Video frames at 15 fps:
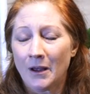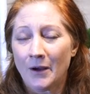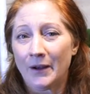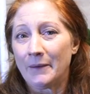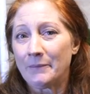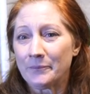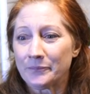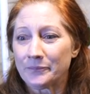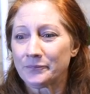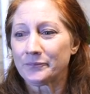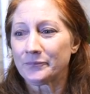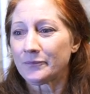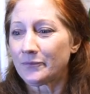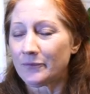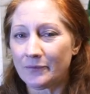Okay.
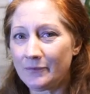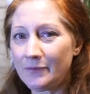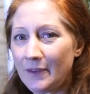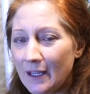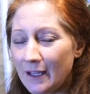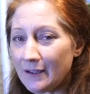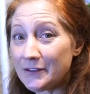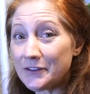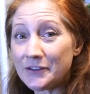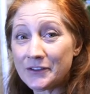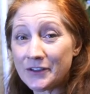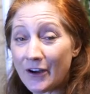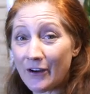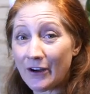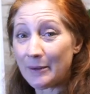
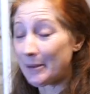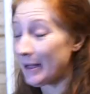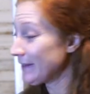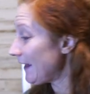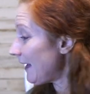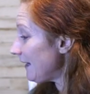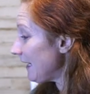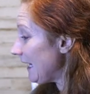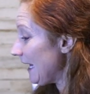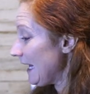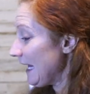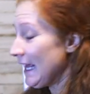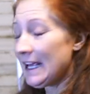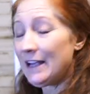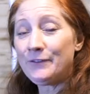Sorry about that.
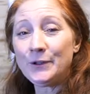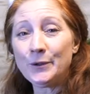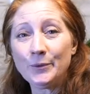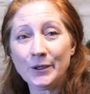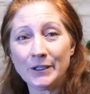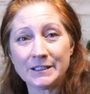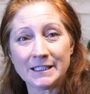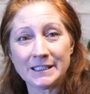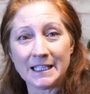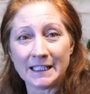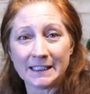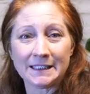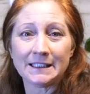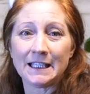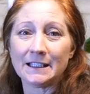If you were to
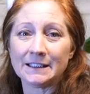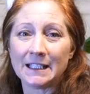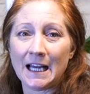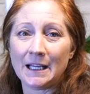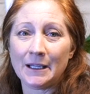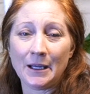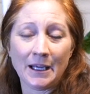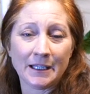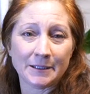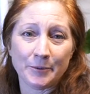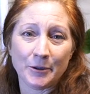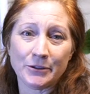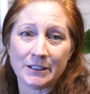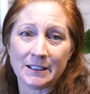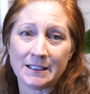take this outside,
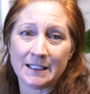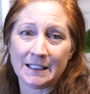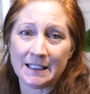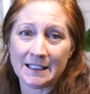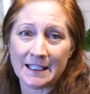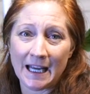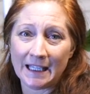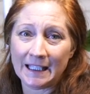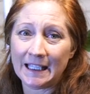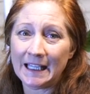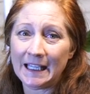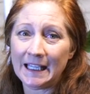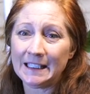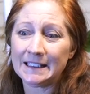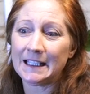expose it into the dead
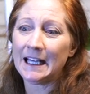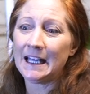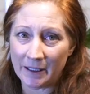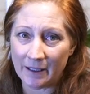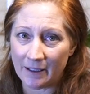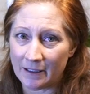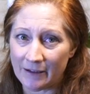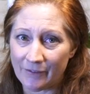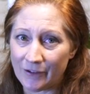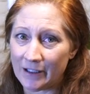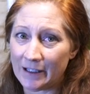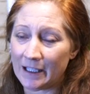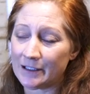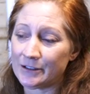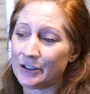heat, kill
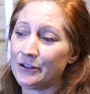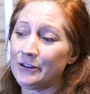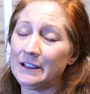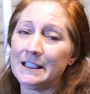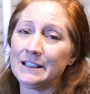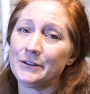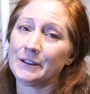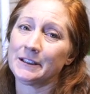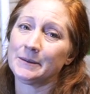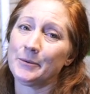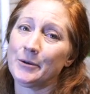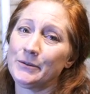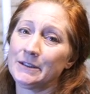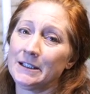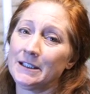everything. So you need to
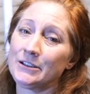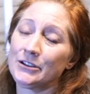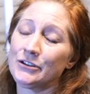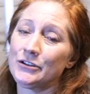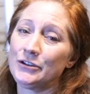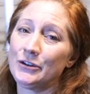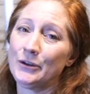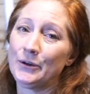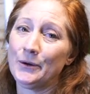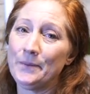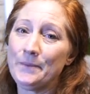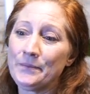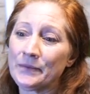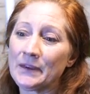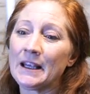expose it
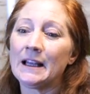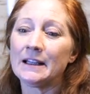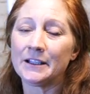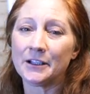to a